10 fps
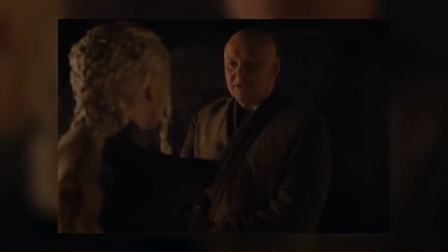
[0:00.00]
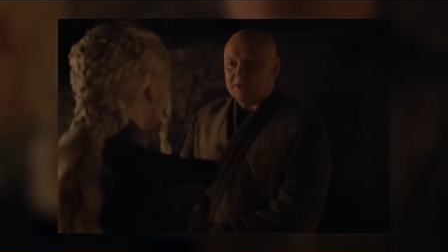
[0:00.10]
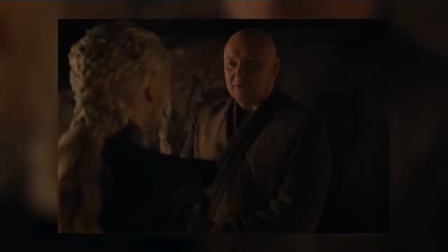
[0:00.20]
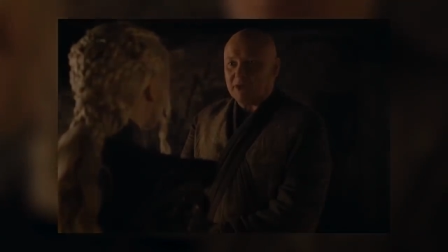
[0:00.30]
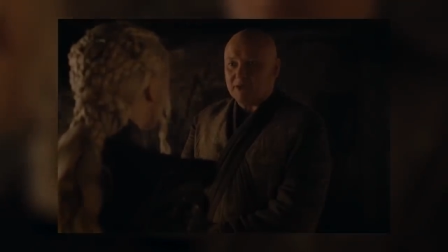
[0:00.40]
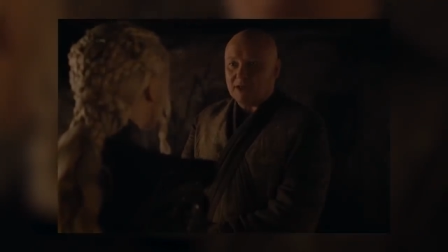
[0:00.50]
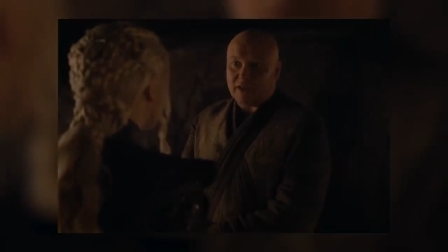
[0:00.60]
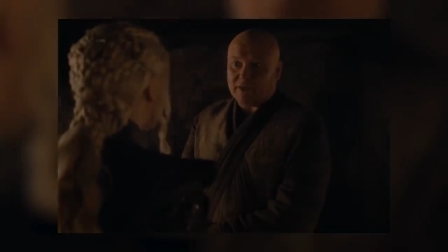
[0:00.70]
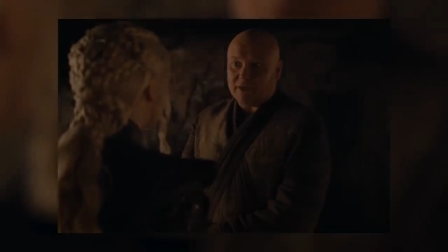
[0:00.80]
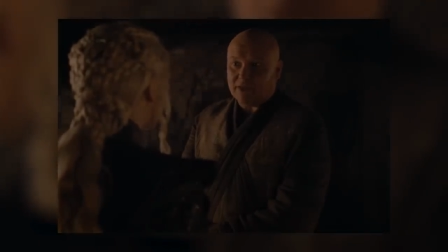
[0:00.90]
would expect
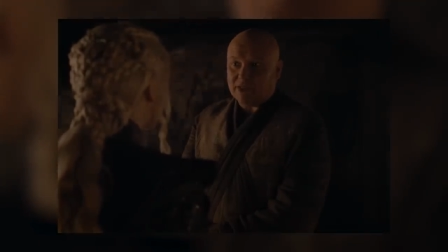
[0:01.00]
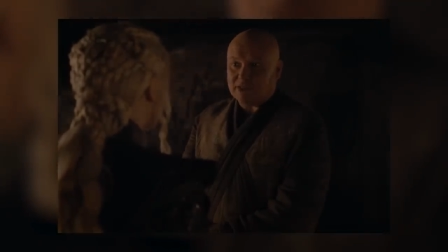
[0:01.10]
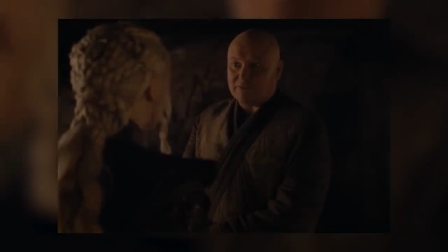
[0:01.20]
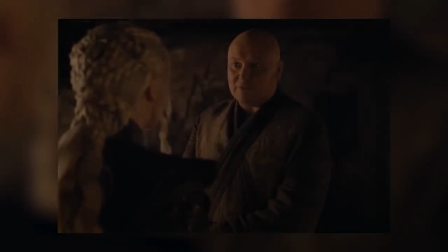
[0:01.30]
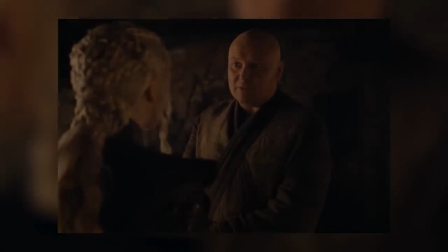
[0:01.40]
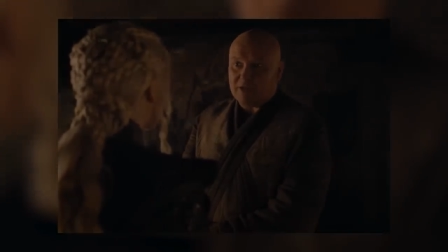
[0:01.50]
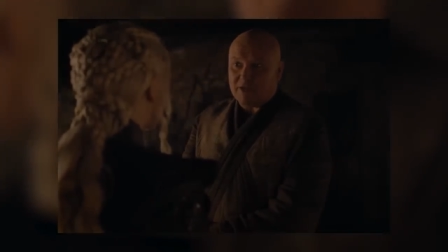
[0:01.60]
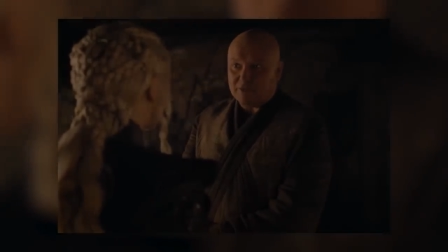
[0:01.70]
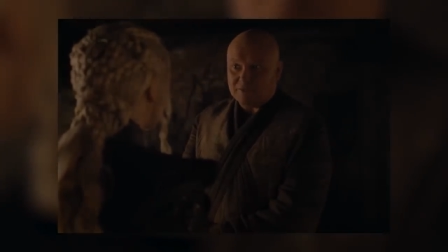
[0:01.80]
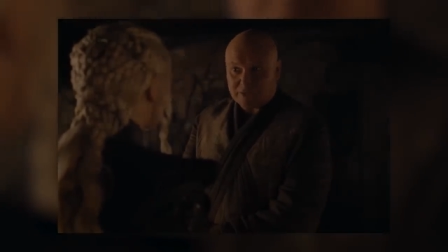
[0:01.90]
nothing less from the
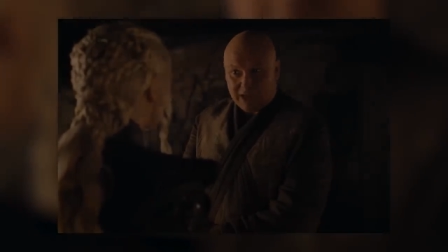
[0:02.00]
mother of